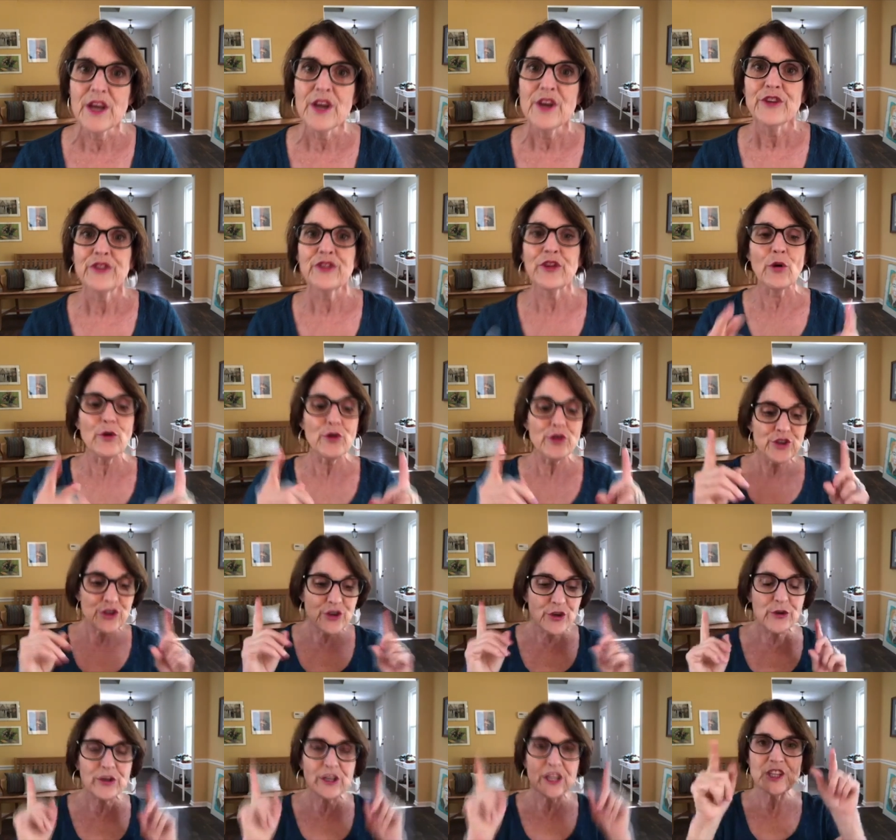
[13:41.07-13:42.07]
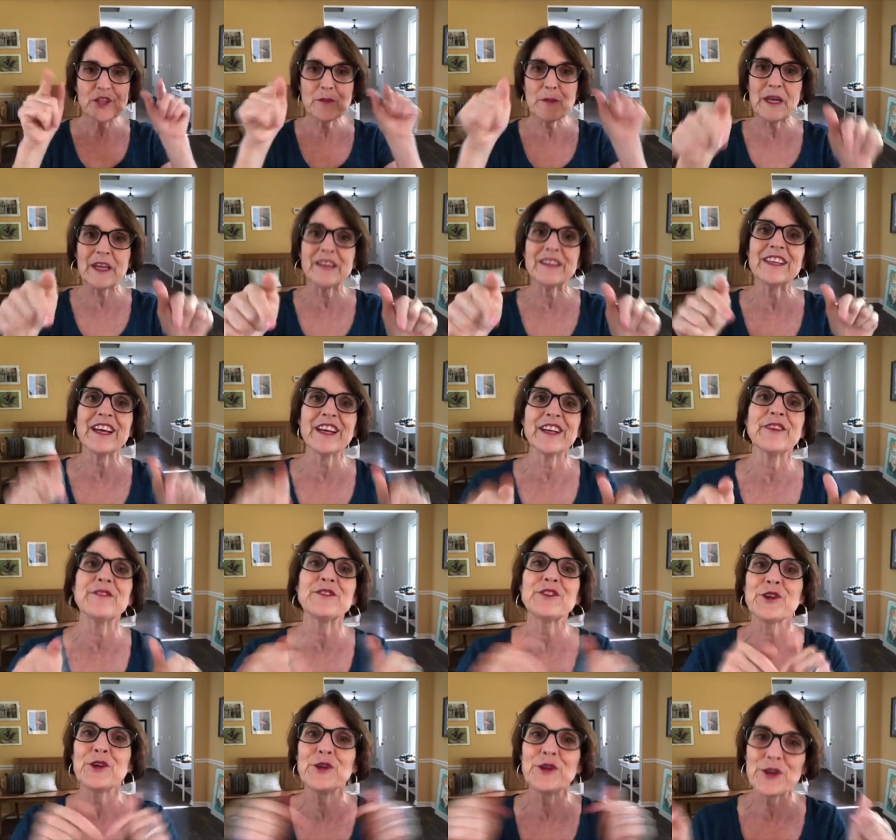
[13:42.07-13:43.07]
So you need to be attentive
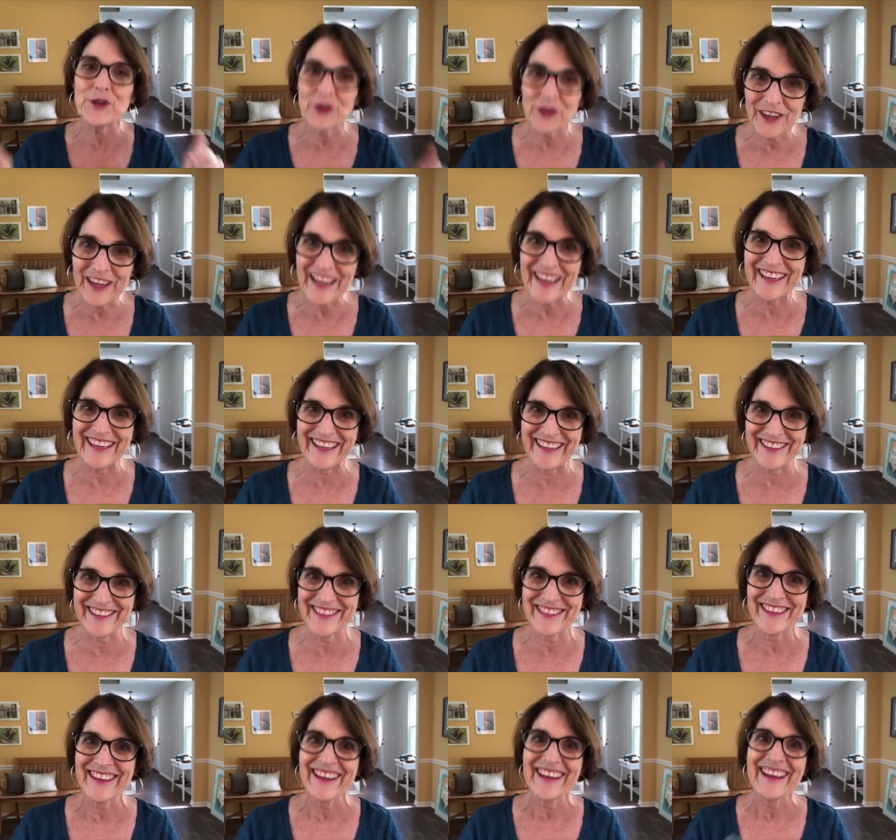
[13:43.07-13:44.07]
to who your kid is